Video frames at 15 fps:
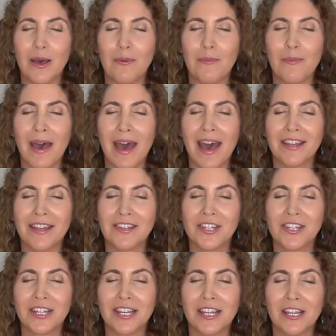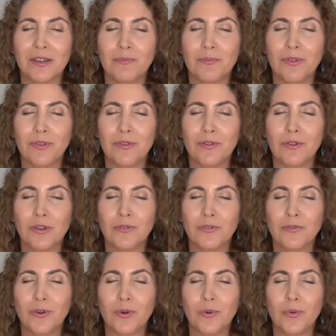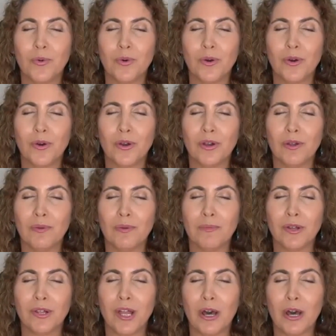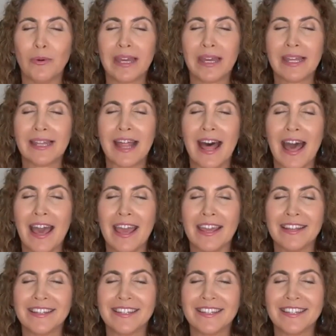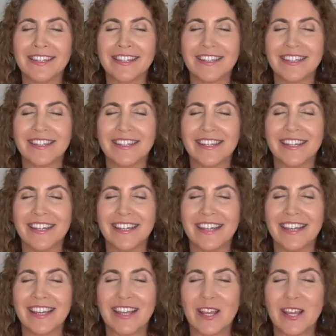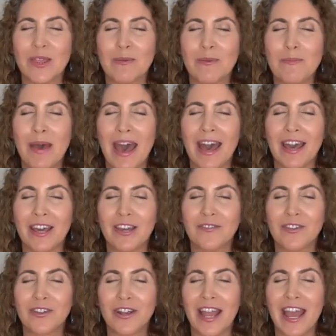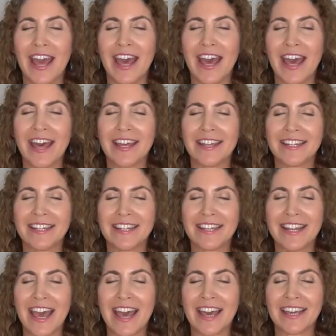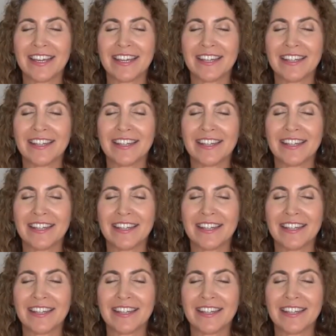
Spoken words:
Imagining a beautiful, warm, glowing light in the back of your head and neck